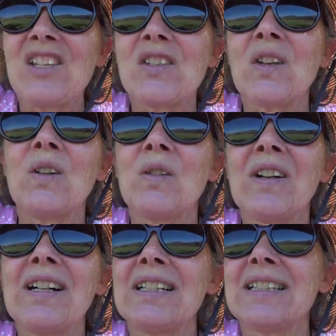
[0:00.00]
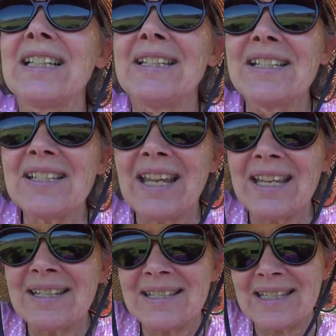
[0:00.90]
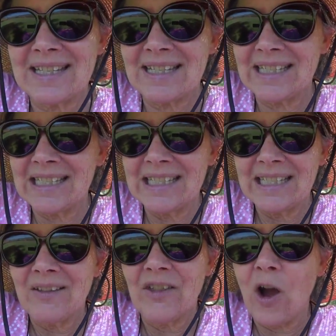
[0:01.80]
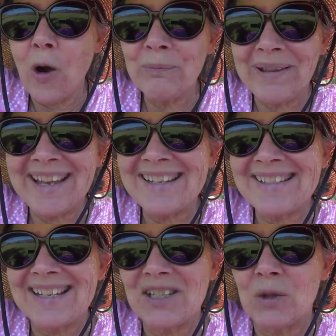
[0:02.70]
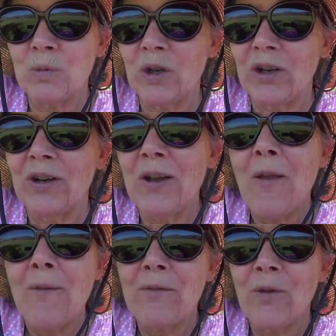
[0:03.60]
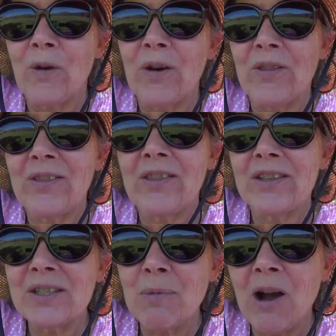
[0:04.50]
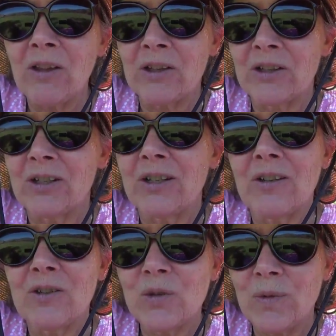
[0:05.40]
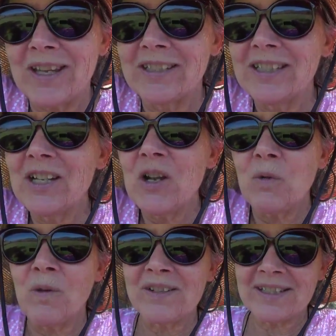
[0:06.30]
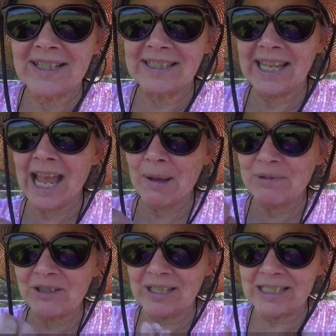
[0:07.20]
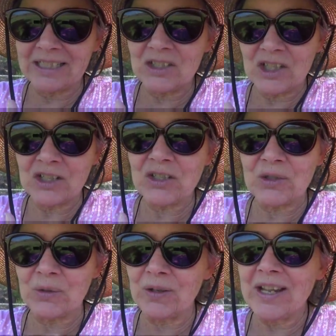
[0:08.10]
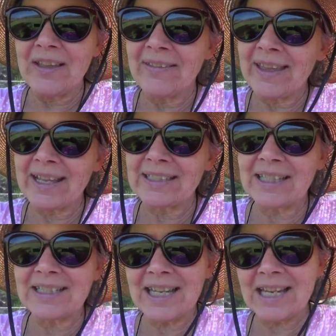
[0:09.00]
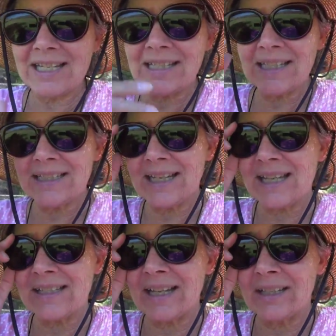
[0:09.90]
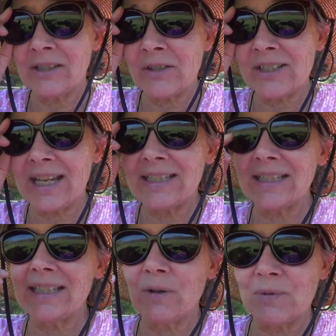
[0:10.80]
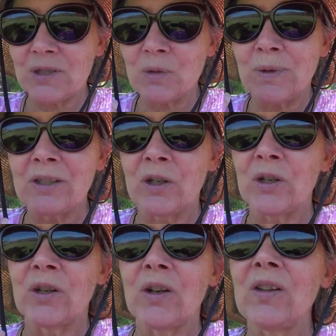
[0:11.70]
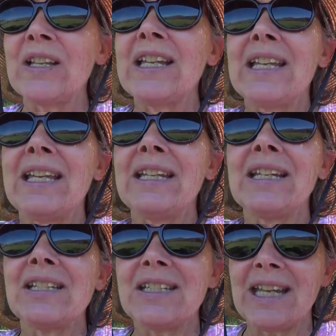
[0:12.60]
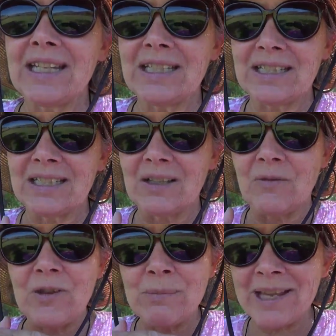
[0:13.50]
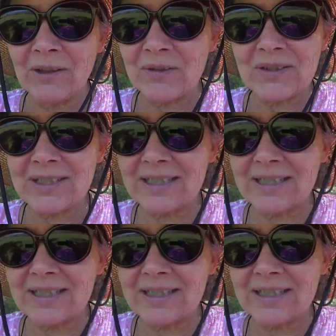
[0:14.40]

So in this case, the home base, as it were, for the smaller twin was the encapsulated tissue that contained in it, as I understand it, it was a twin girl, and it contained a female